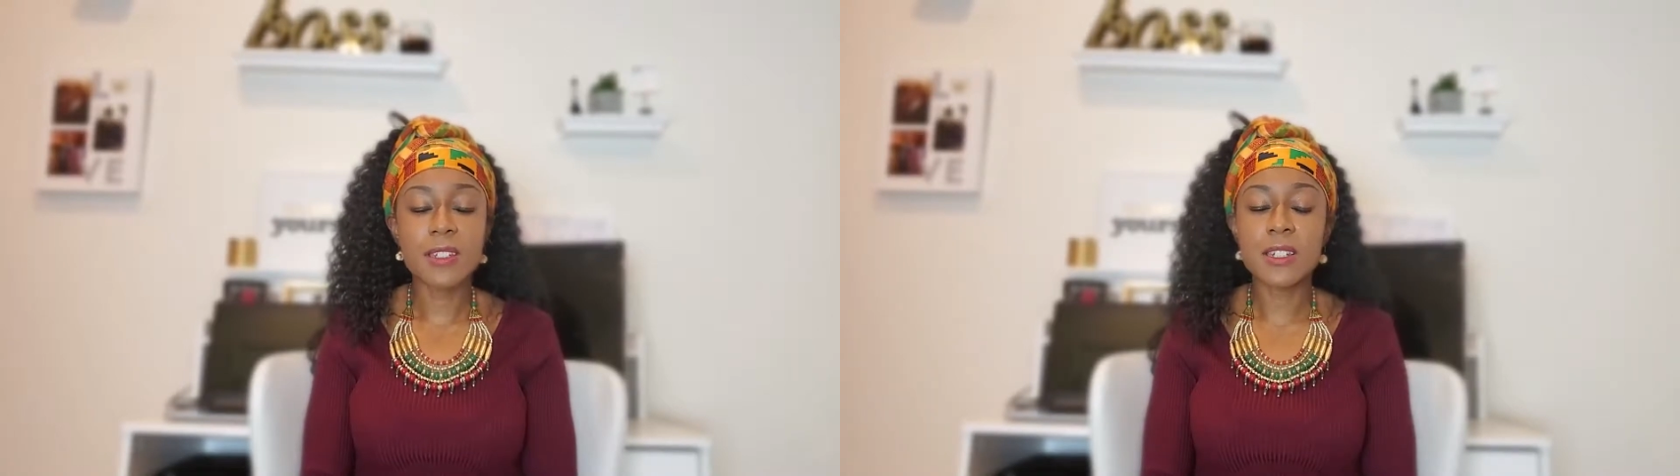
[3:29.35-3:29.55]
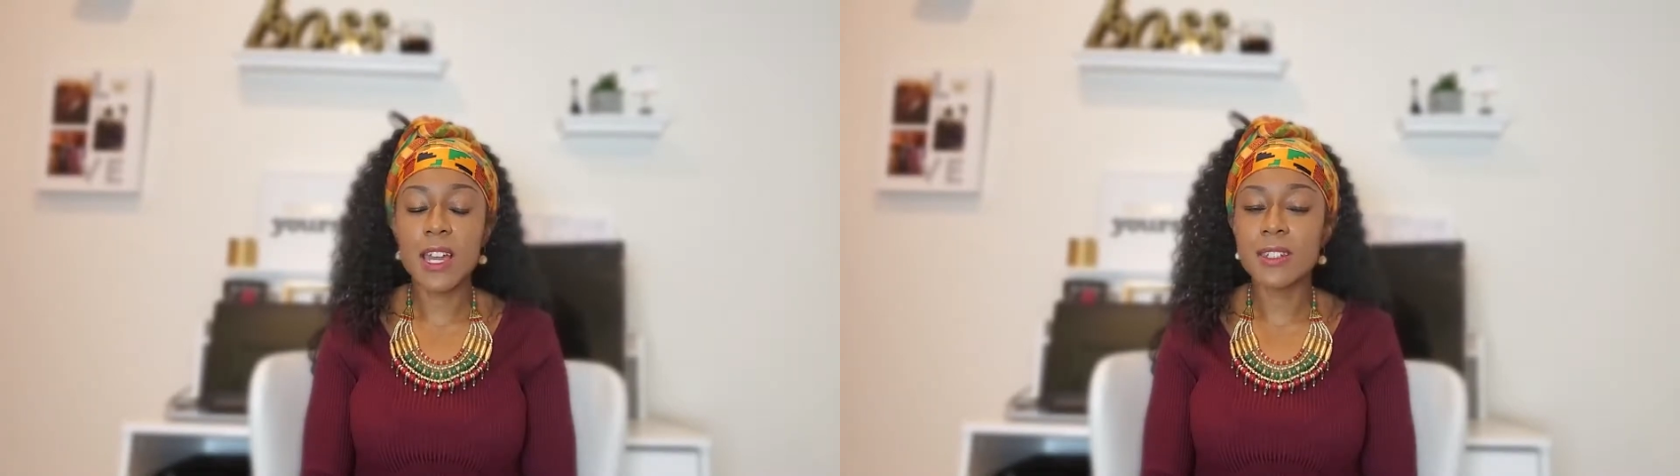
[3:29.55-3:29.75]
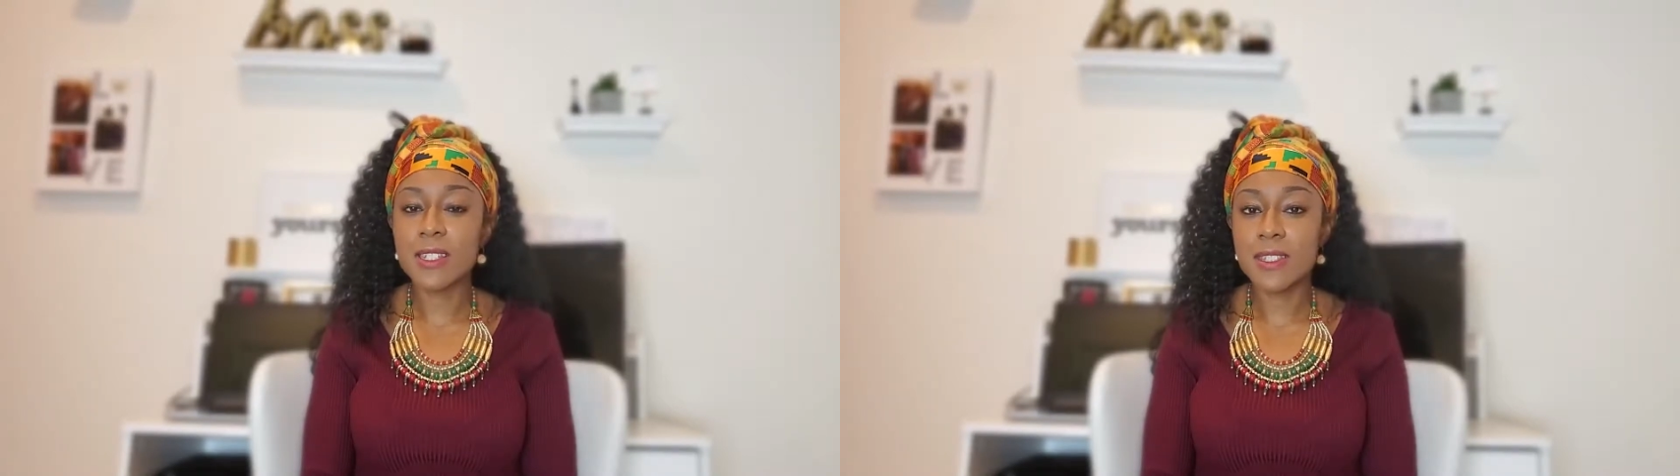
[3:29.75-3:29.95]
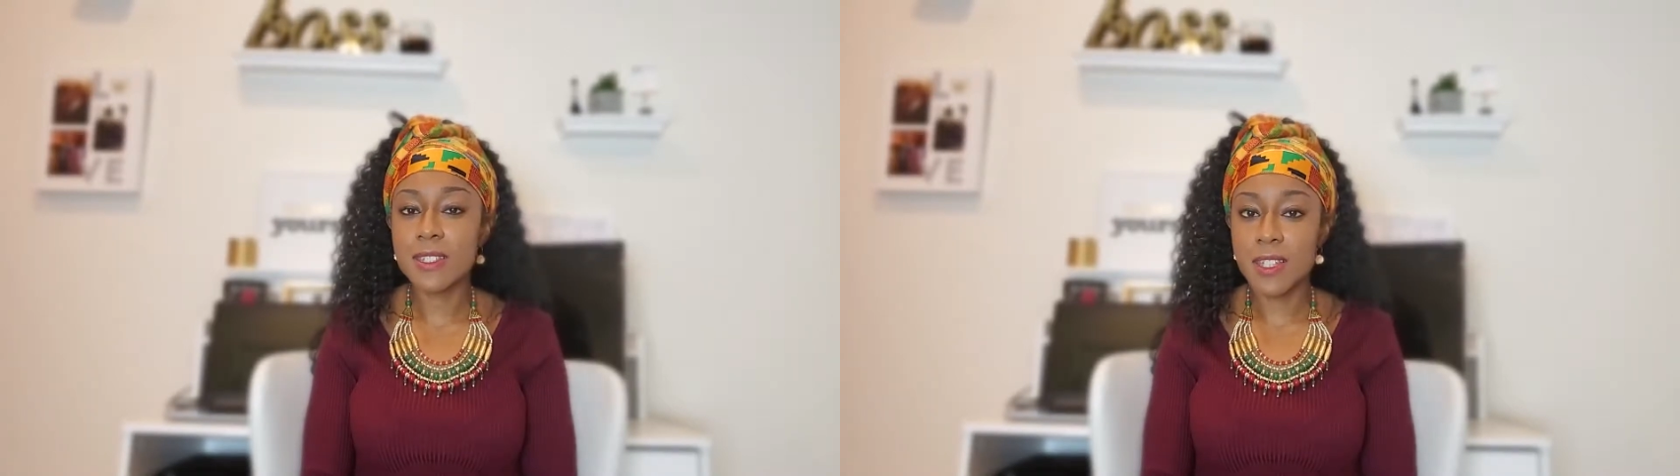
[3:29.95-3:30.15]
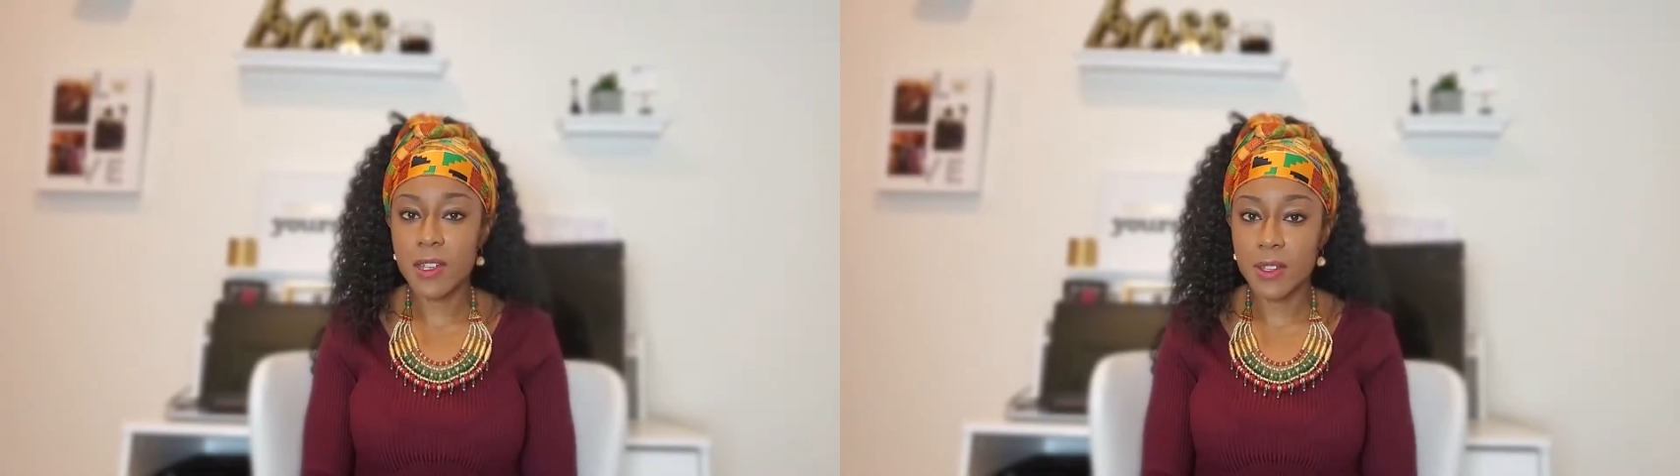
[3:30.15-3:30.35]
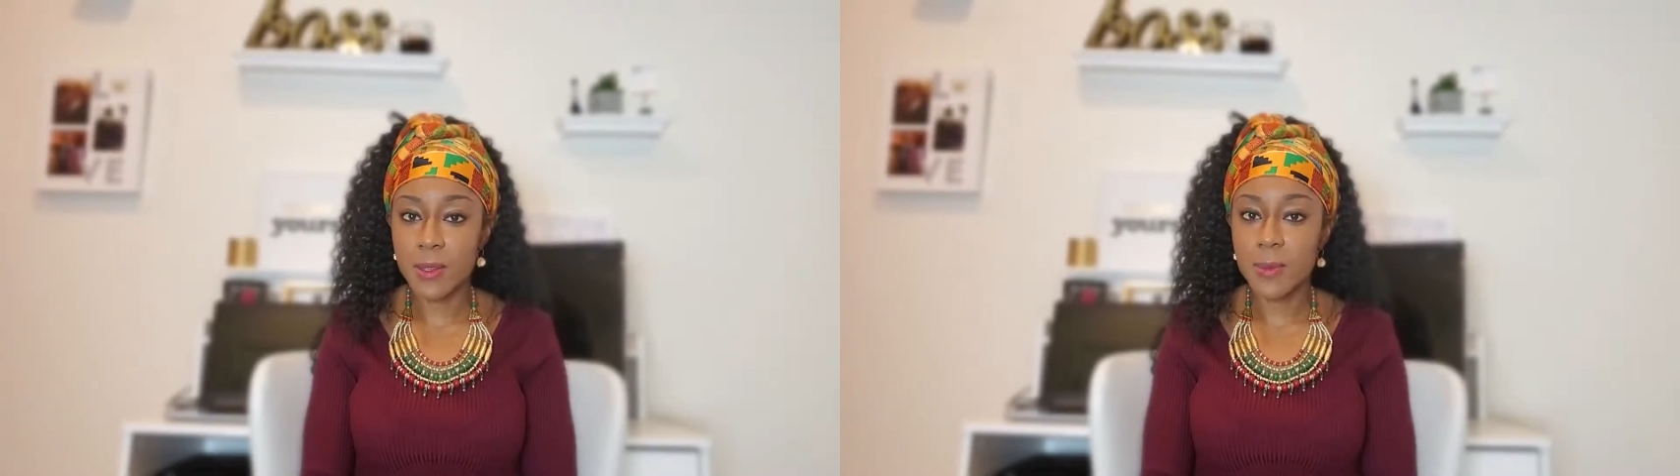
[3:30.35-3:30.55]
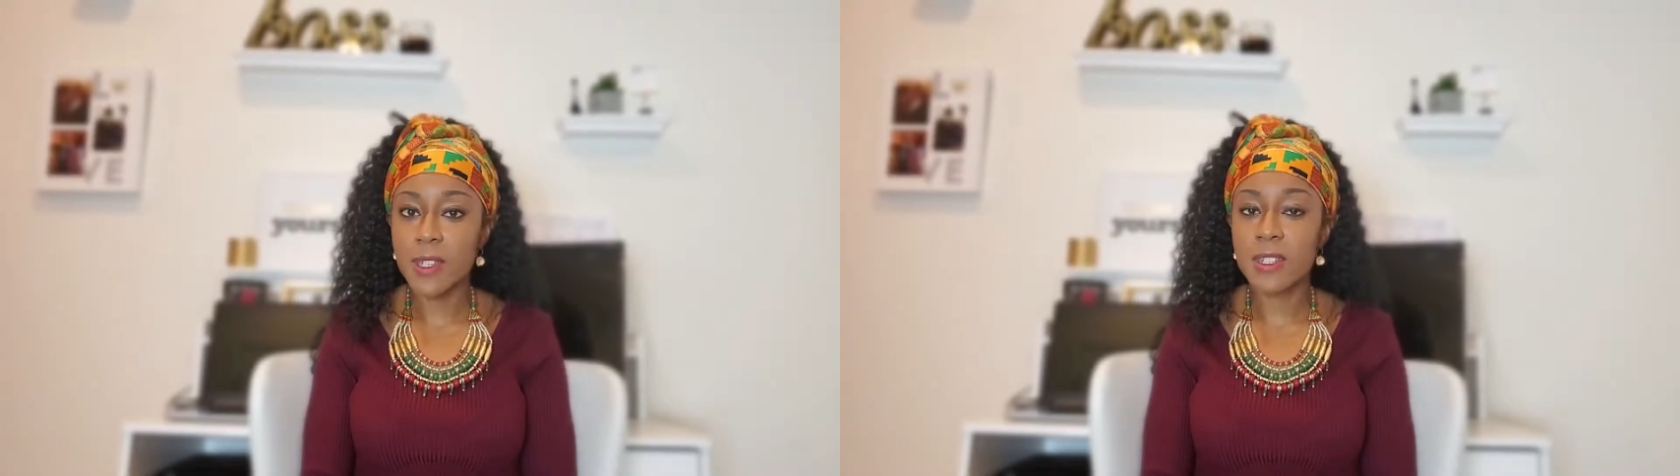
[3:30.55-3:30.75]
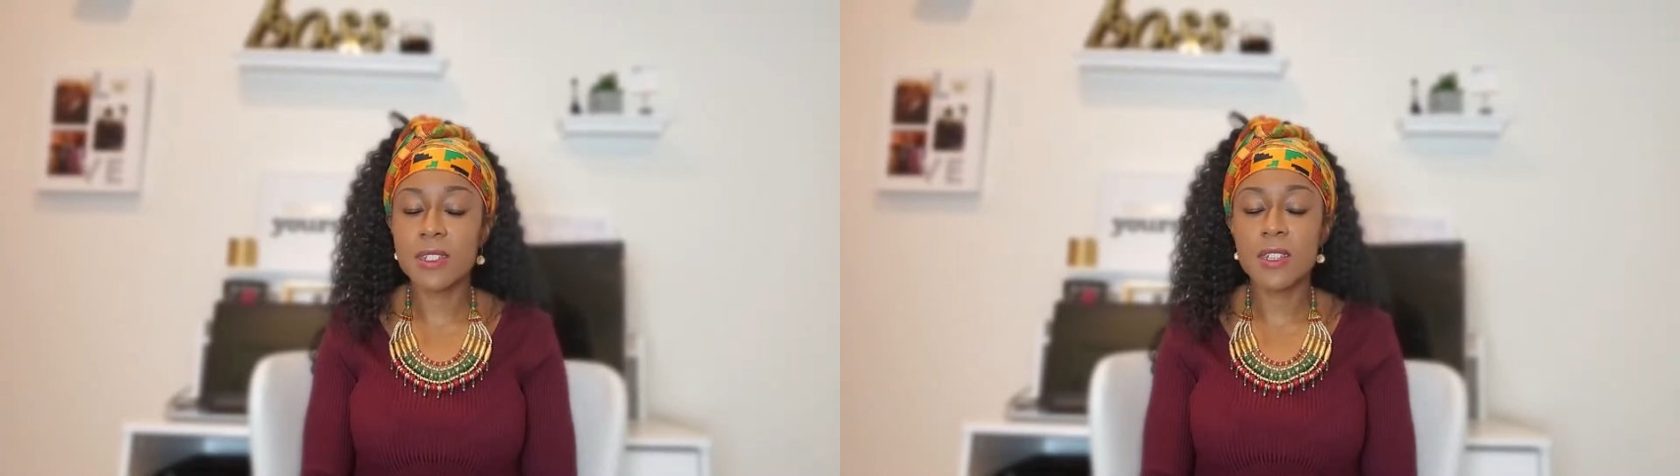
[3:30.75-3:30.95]
Not necessarily,
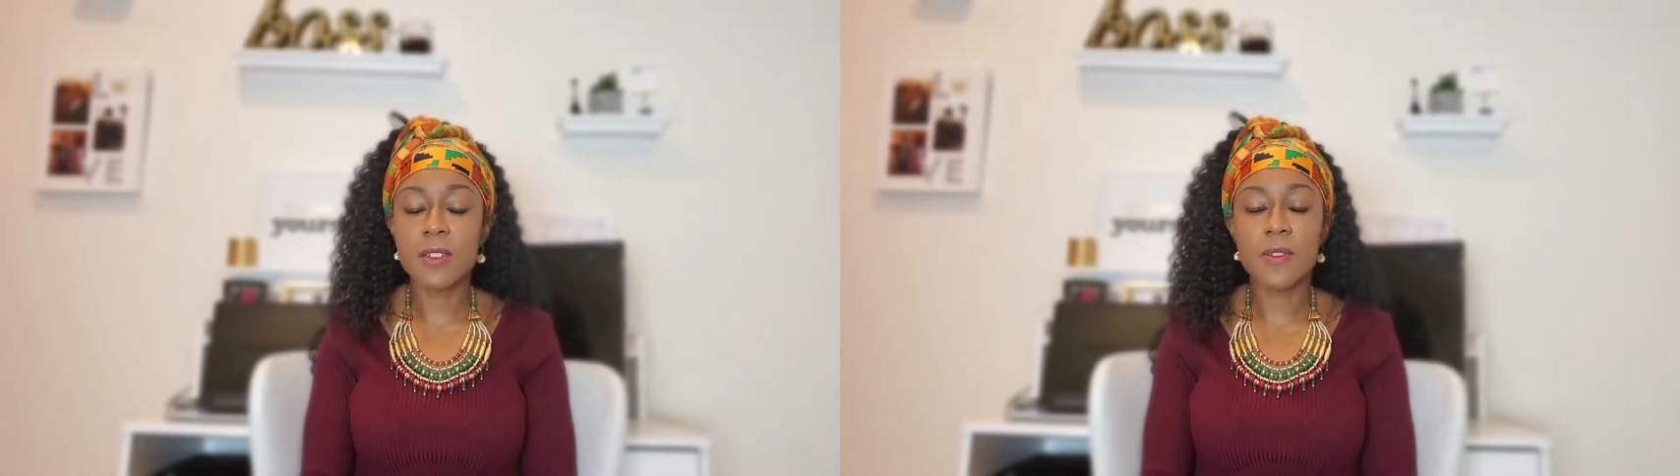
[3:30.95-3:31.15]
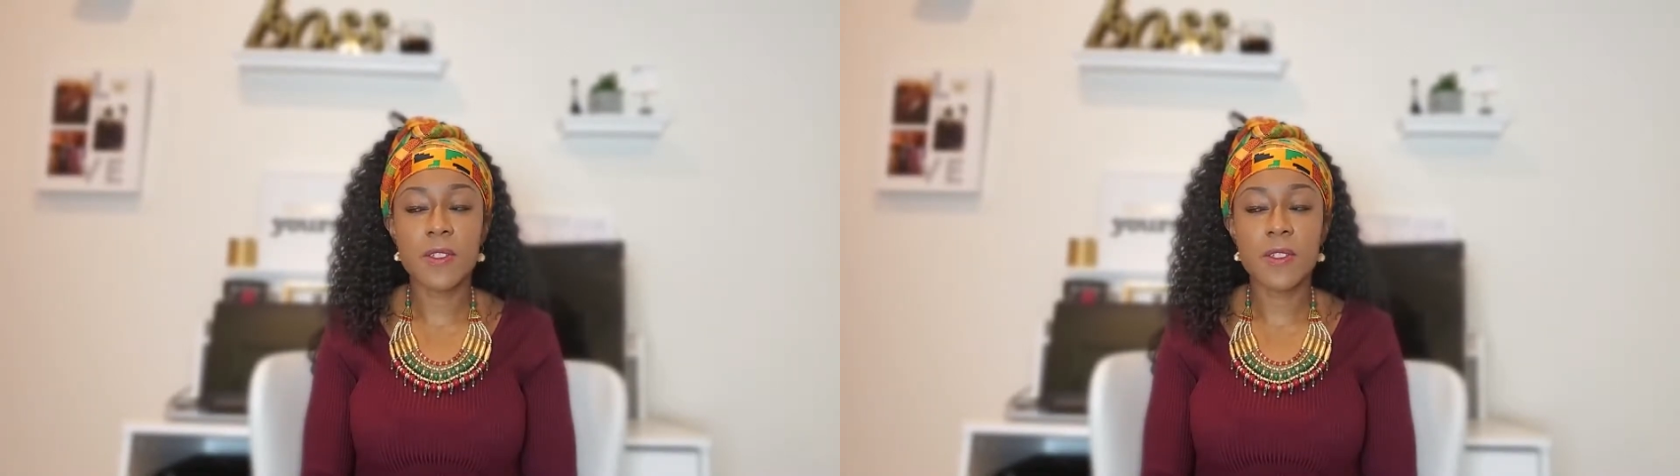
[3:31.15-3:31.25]
because if